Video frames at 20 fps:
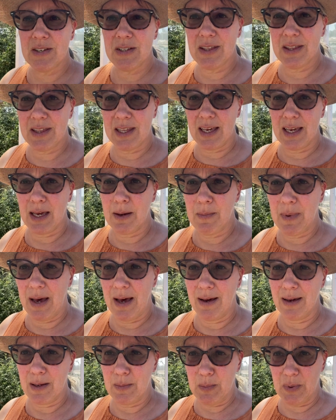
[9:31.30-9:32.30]
think
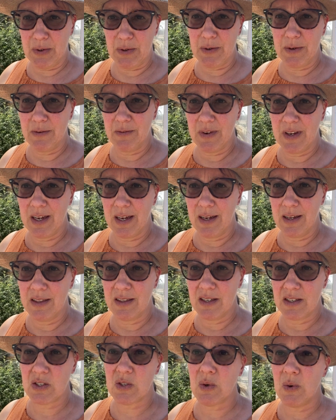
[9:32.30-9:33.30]
about improving
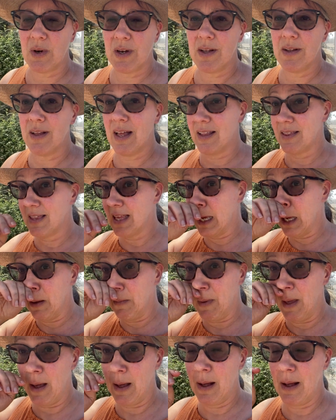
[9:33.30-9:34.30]
the soil and
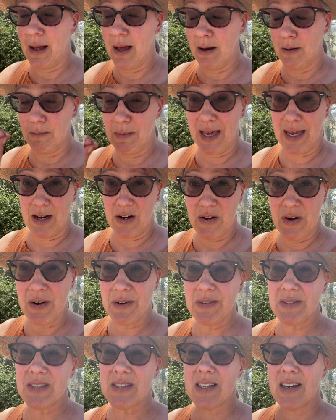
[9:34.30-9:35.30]
I'll make
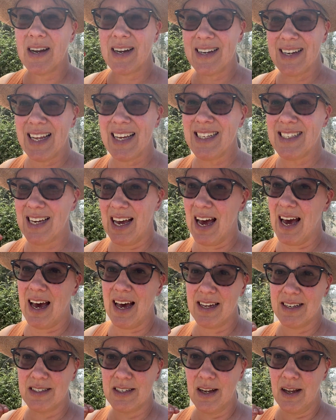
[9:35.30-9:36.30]
notes that I need to
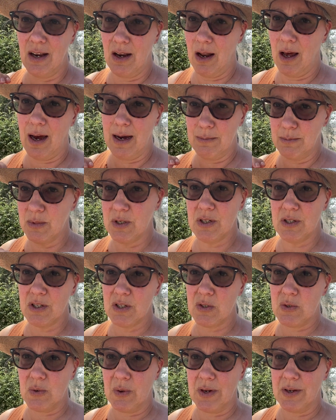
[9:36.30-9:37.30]
add lime to the
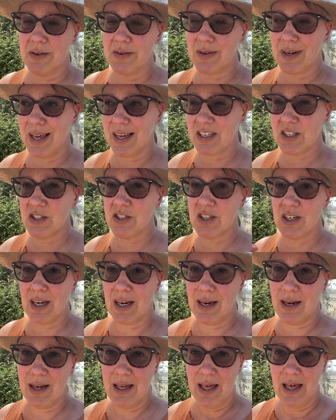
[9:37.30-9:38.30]
soil next year